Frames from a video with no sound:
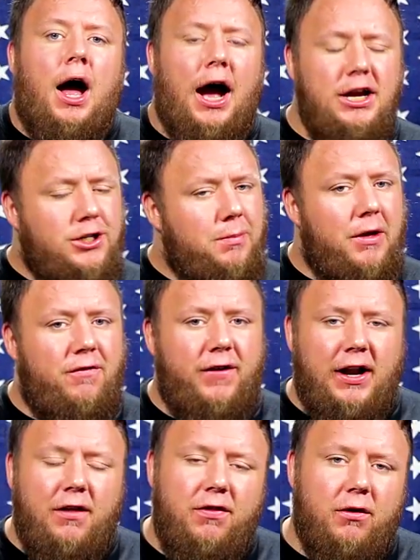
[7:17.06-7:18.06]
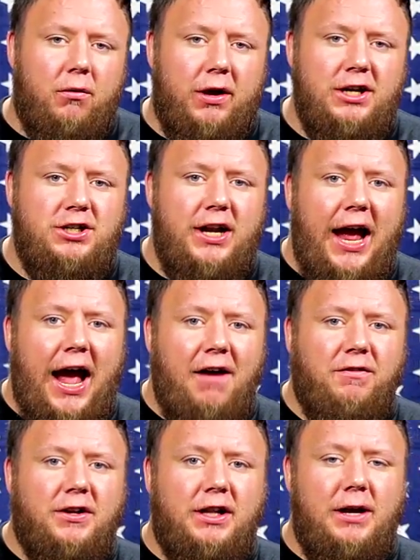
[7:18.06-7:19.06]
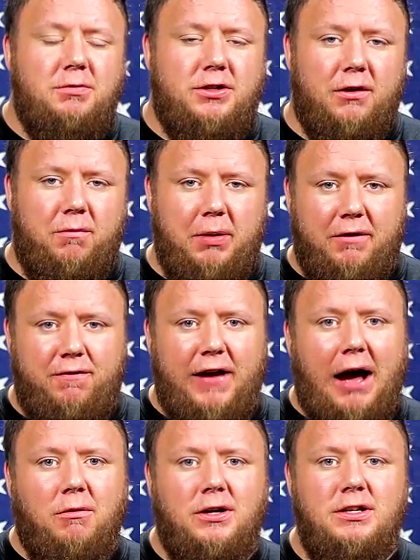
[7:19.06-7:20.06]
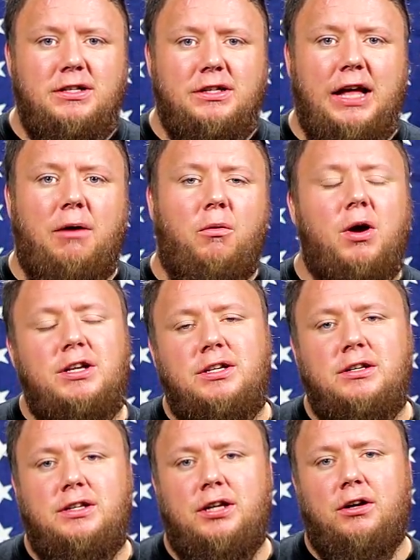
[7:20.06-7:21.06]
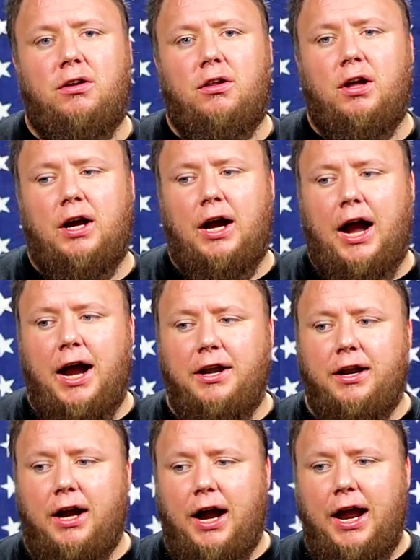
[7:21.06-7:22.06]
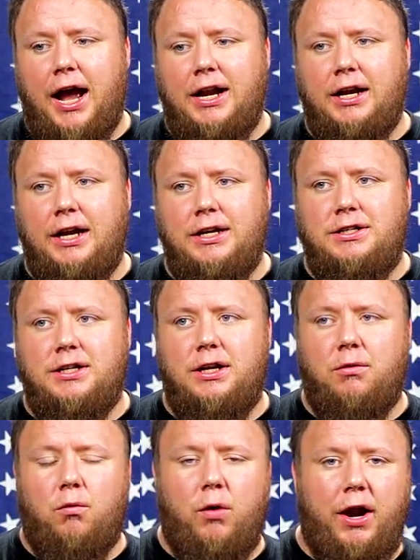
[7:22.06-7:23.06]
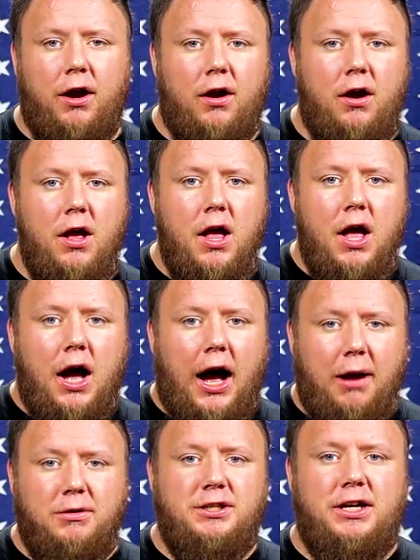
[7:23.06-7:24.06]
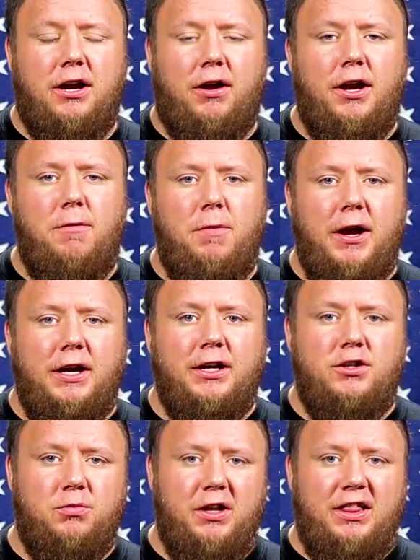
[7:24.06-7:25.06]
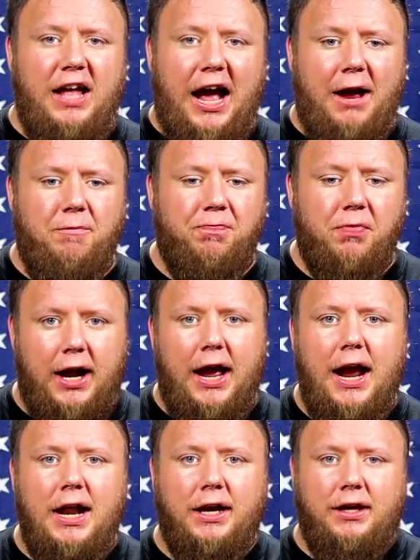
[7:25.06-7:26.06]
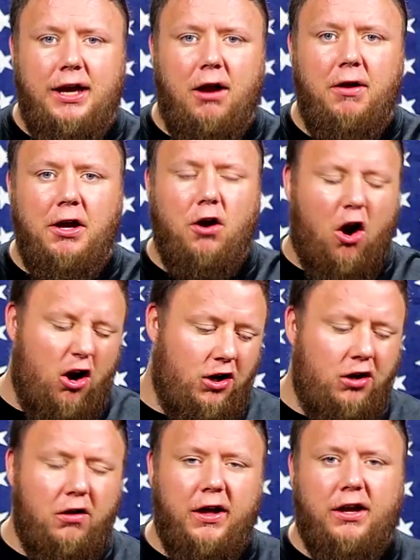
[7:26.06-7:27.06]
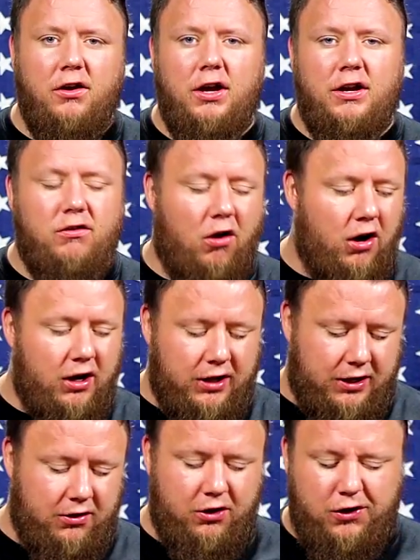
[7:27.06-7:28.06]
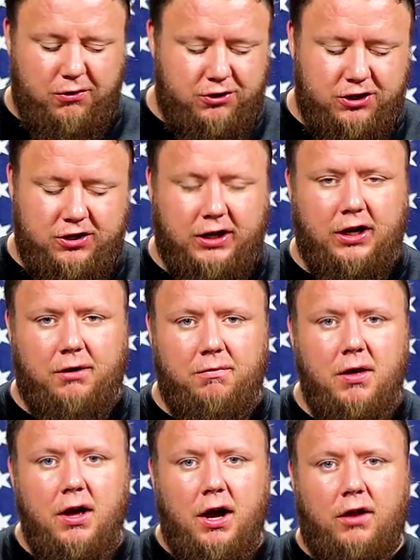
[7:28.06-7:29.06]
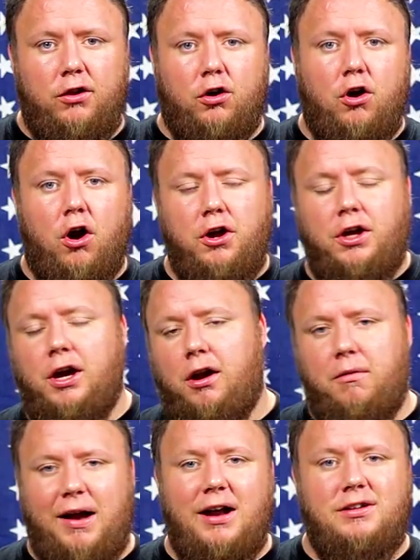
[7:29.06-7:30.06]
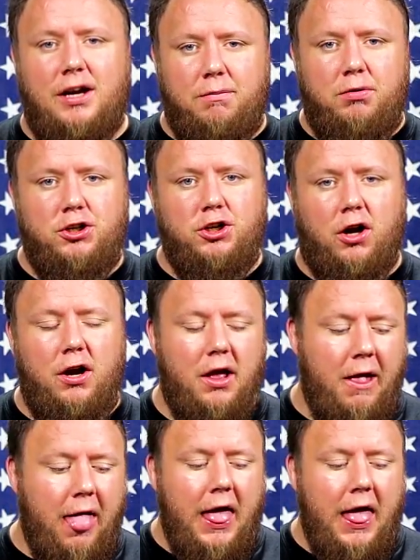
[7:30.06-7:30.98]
I used to be a fan of the inch and a half clips, the big fat ones. That was until uh, I, I had an incident where I was carrying appendix with that, and I had a carry cart, you know, like you get a target, like it was just like a, a little cart you carry around, it's not a push cart.